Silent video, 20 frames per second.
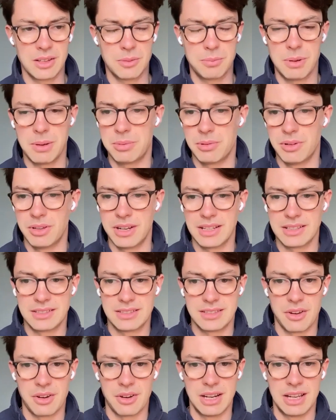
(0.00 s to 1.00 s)
people are
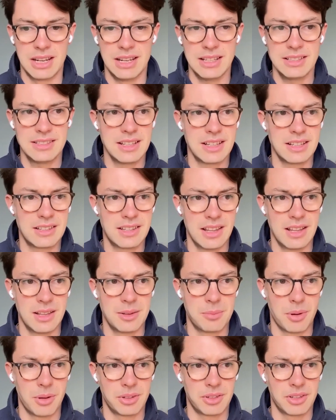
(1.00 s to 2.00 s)
necessarily listening to
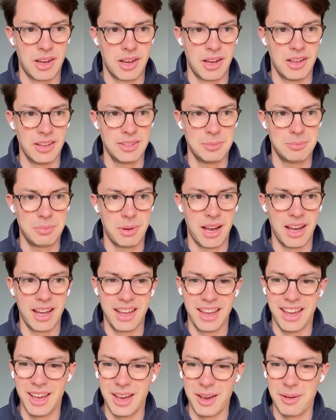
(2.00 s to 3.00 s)
this podcast,
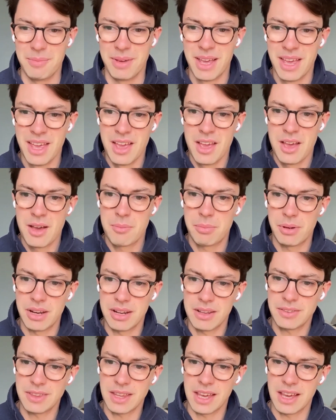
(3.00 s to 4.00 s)
but
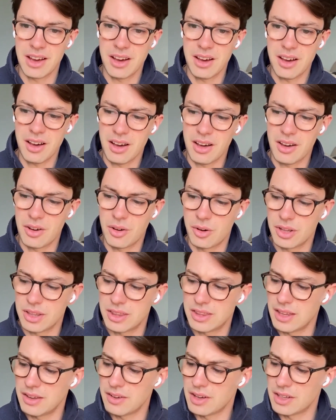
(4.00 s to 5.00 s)
if they are, or
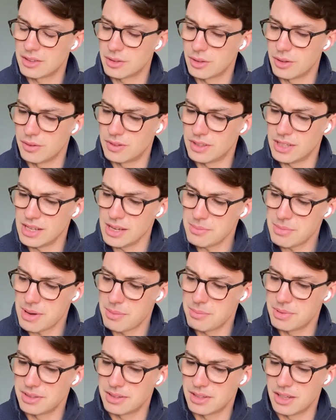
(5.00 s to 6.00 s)
if there are sort of team
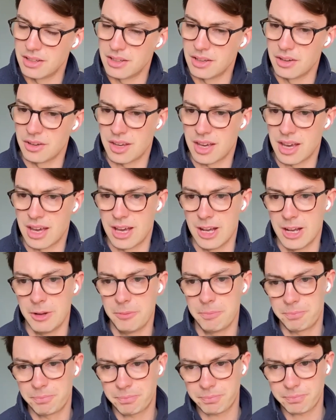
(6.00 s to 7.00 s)
members that don't care,
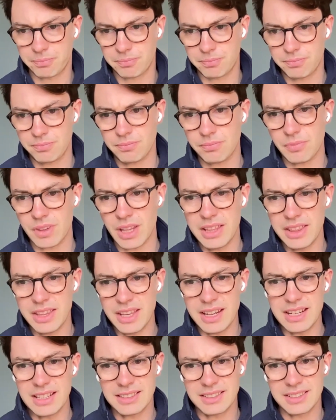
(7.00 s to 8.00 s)

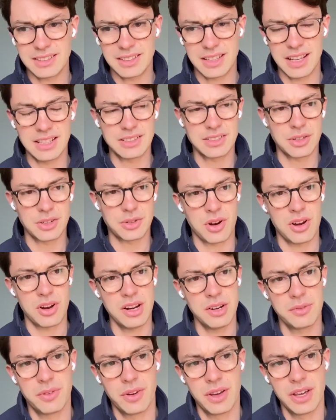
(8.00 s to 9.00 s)
then it's to try
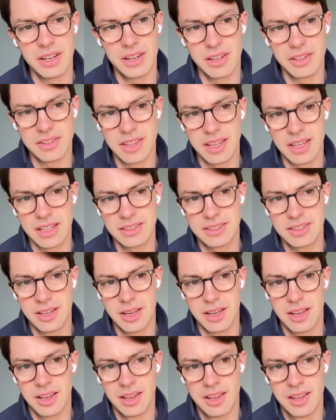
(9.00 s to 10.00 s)
and find those things that